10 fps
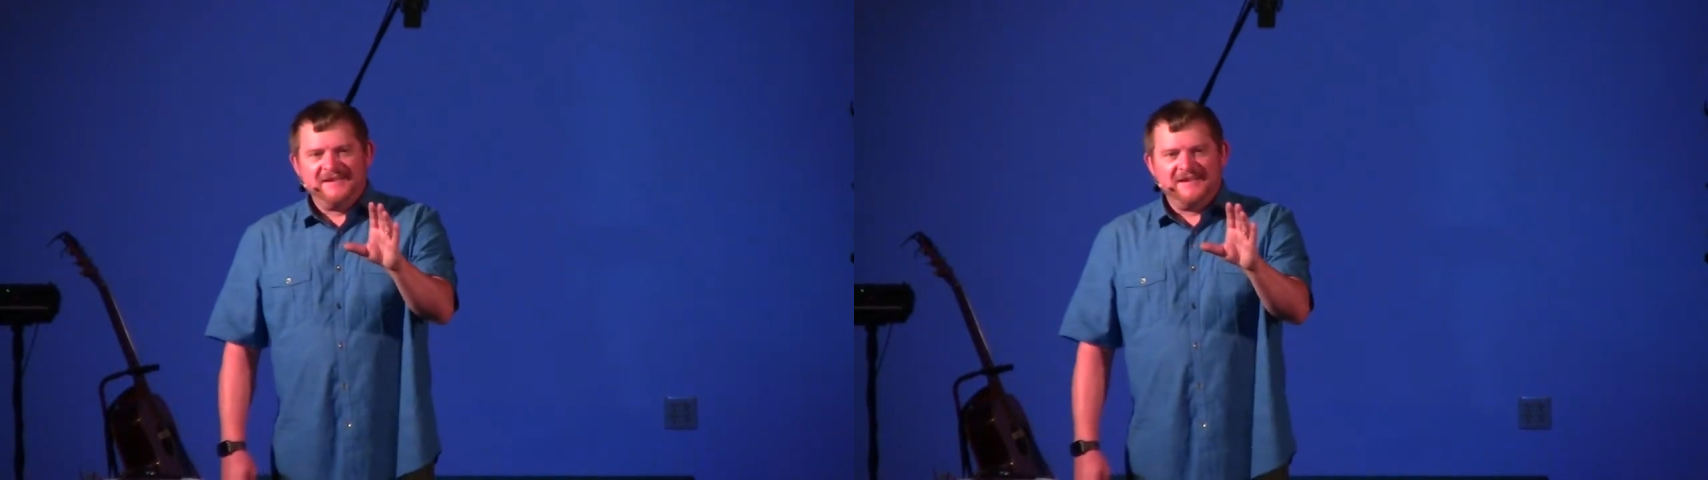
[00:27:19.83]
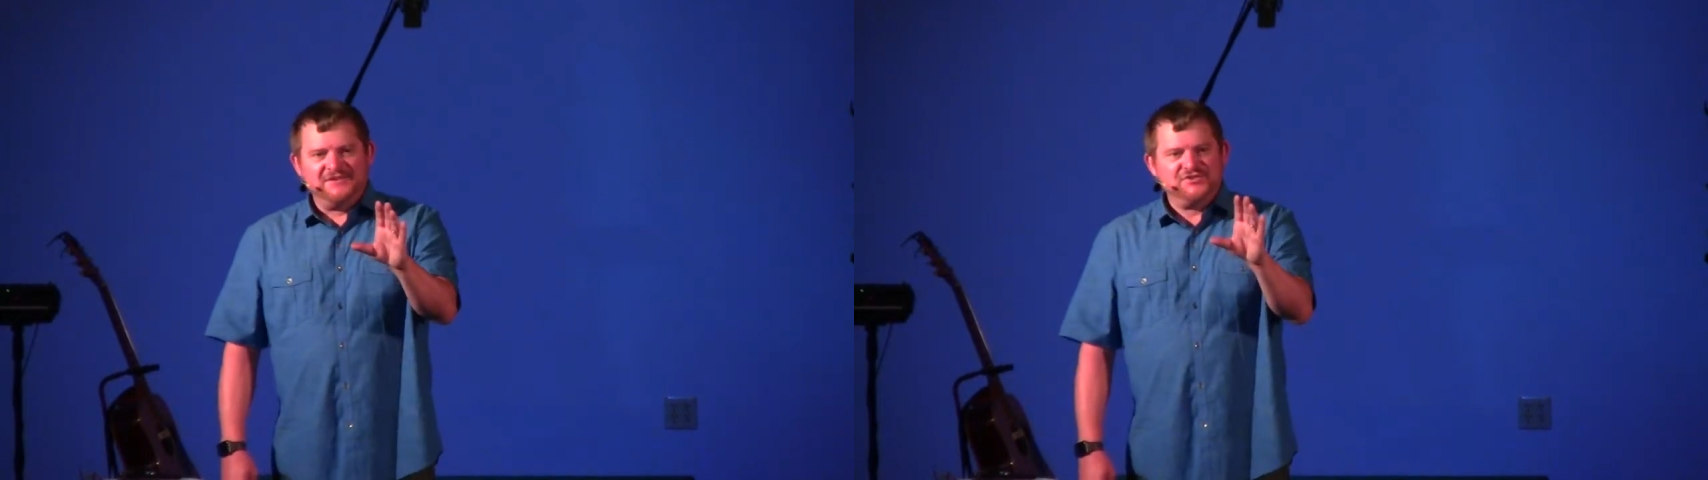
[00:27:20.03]

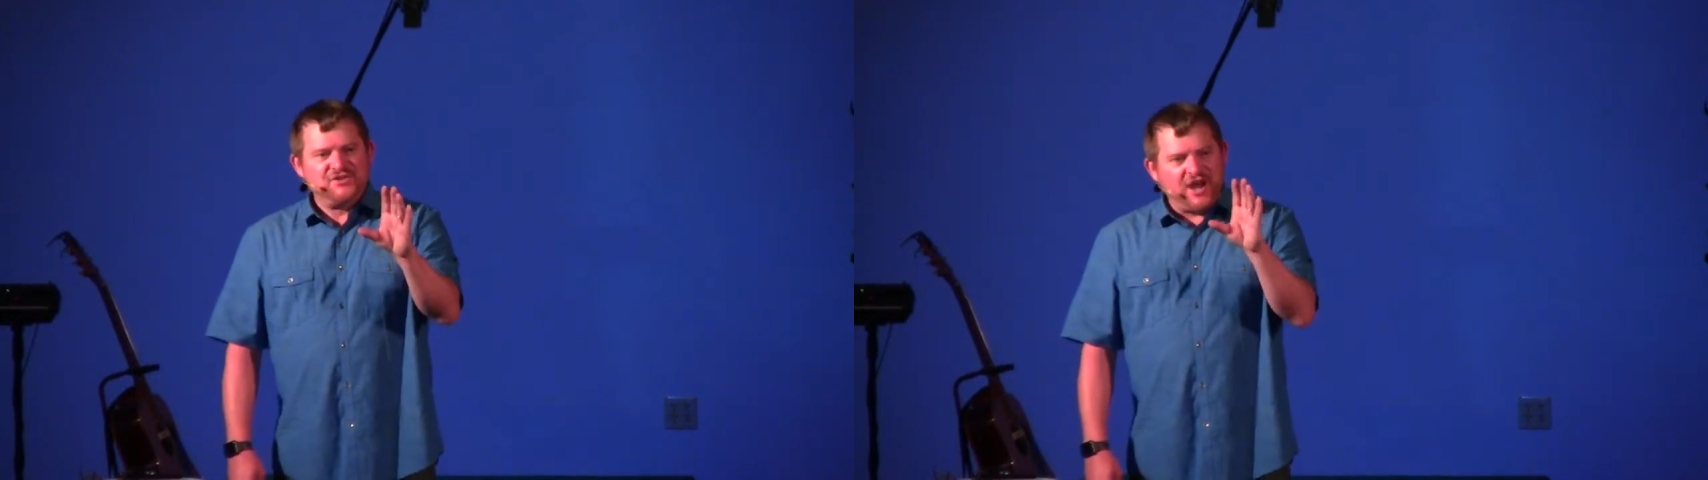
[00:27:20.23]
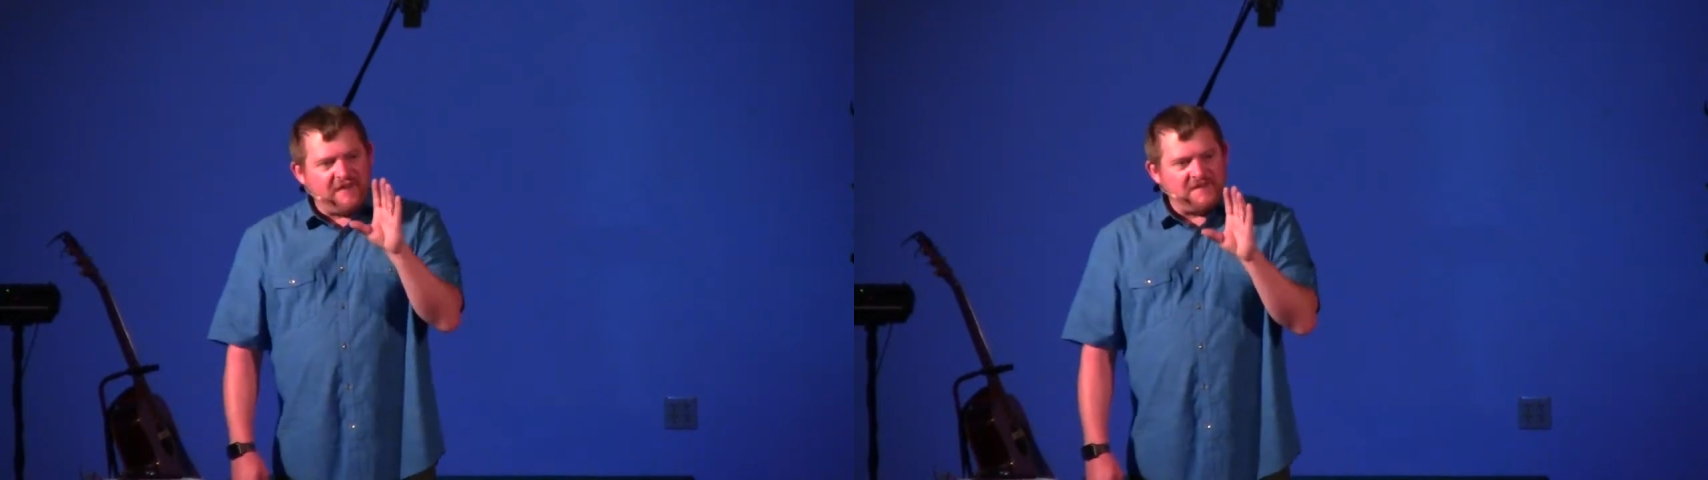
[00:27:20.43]
And
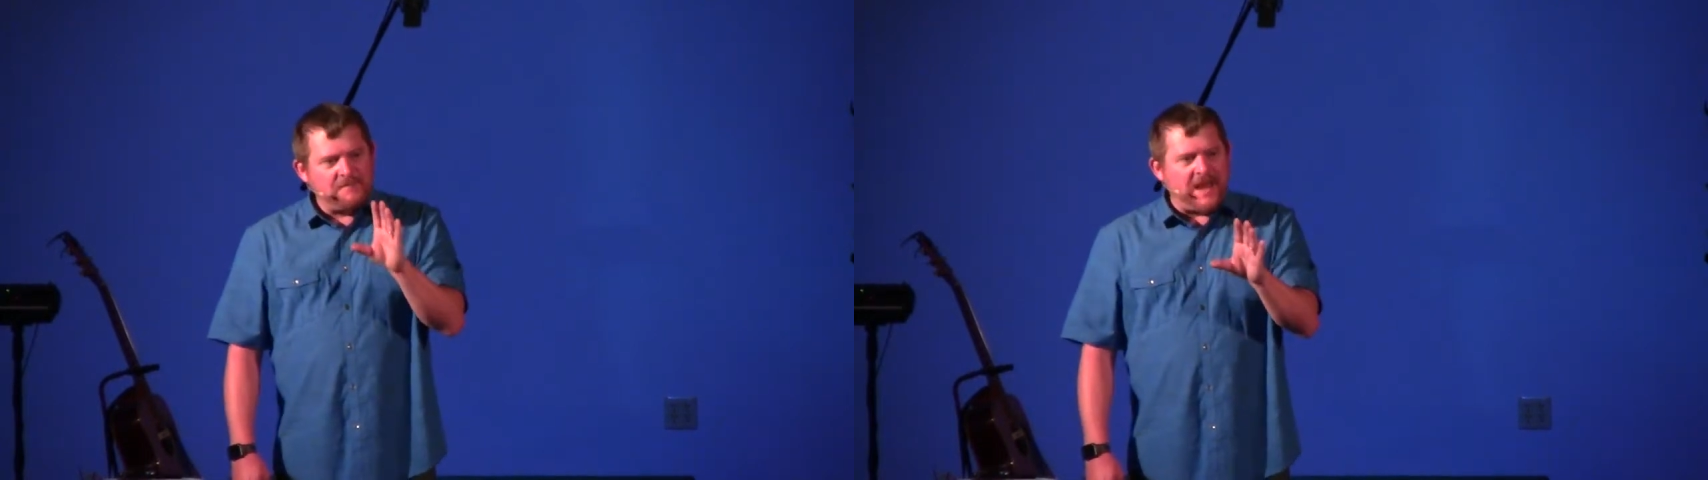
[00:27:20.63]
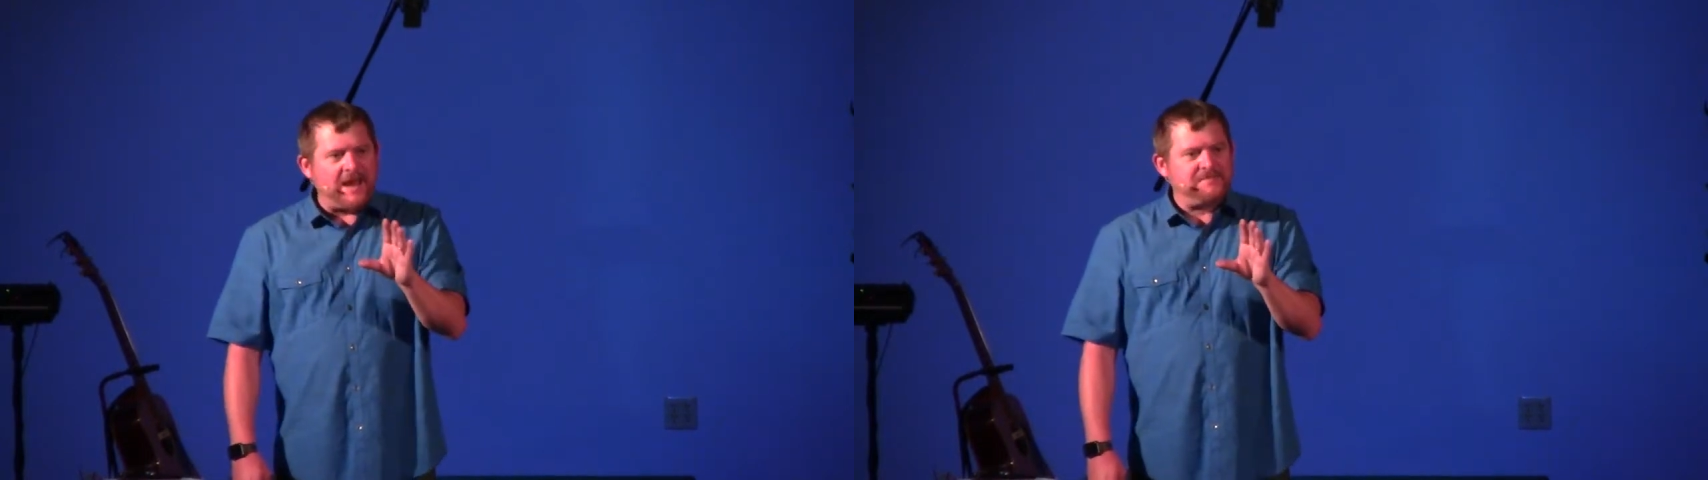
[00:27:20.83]
John the
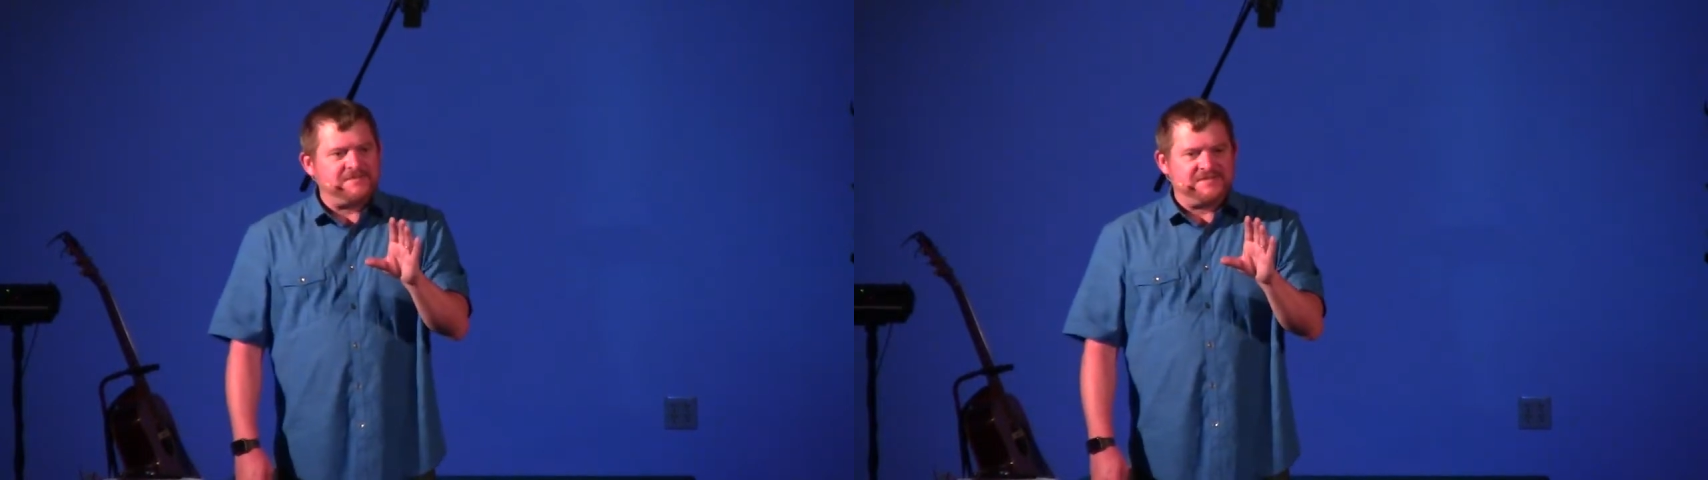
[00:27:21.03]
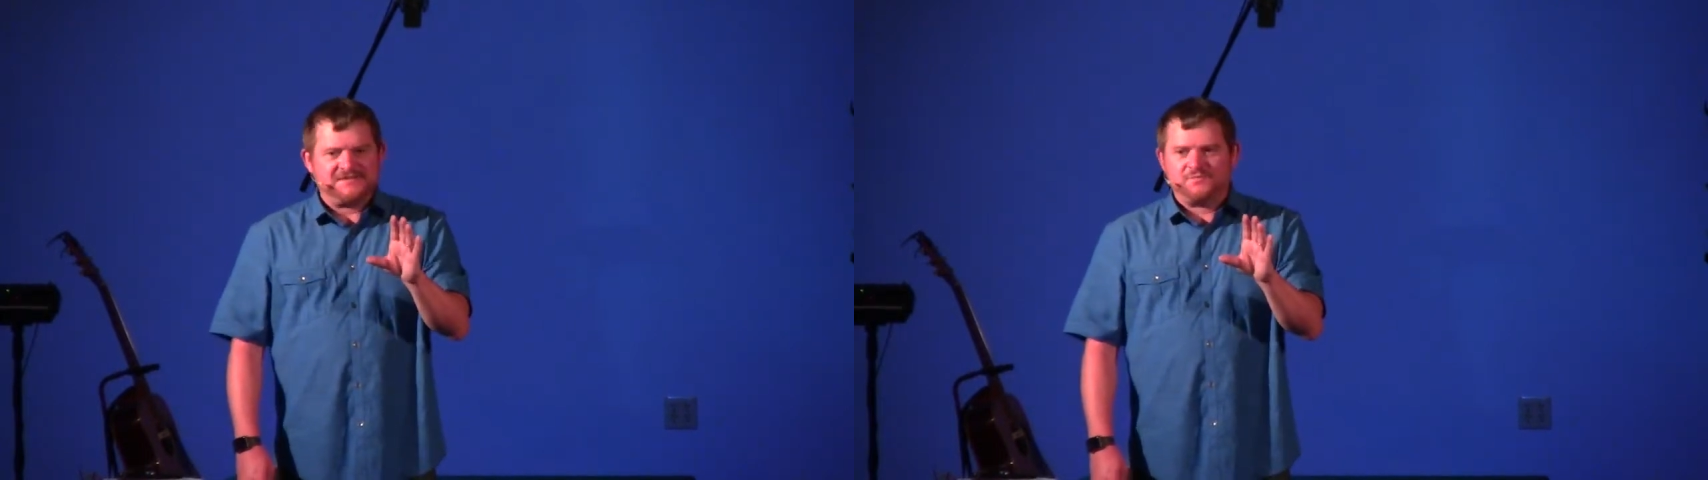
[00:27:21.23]

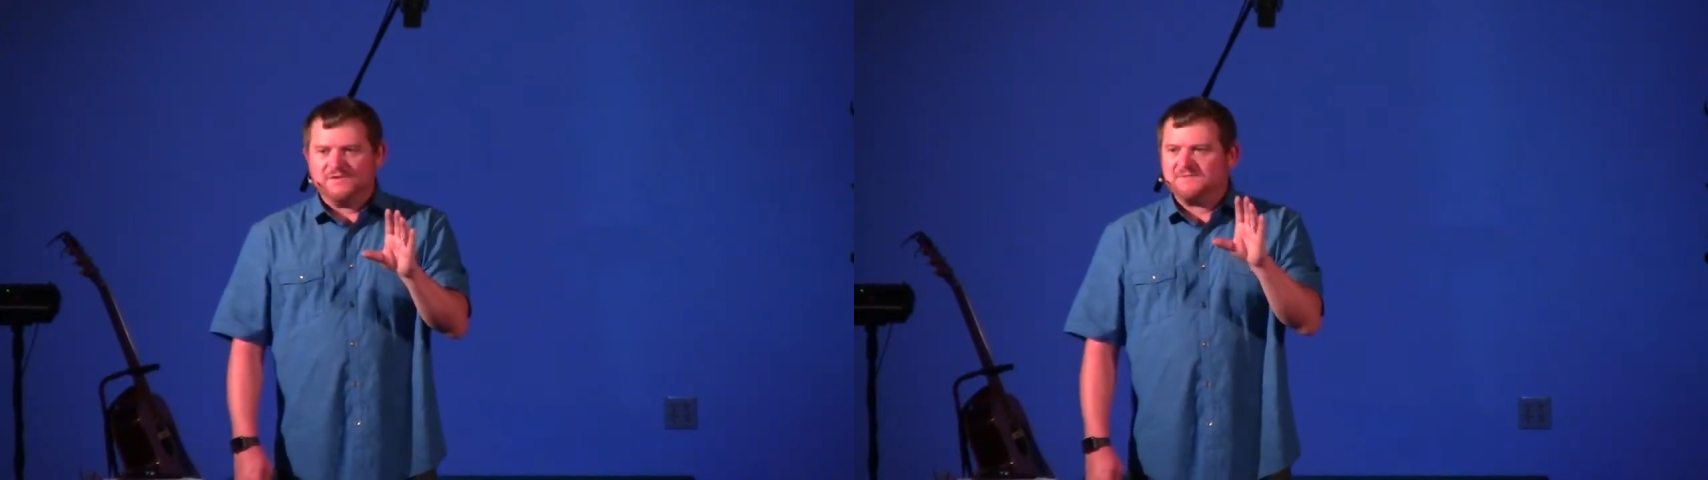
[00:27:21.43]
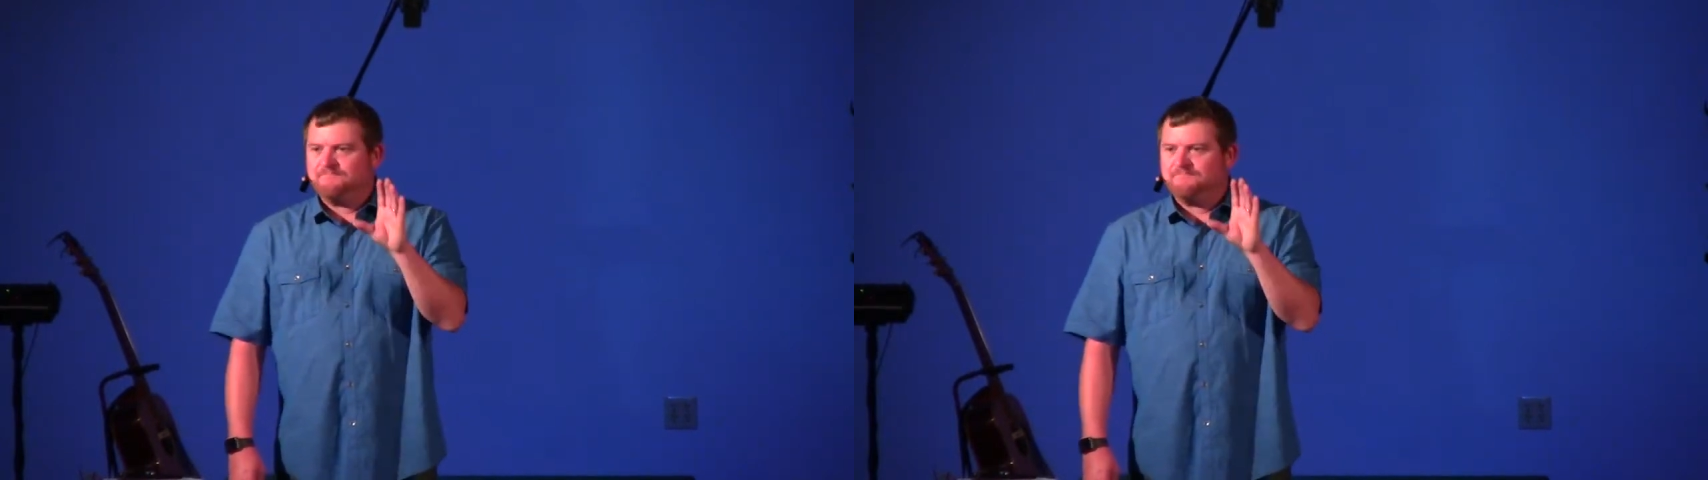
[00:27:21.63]
Baptist was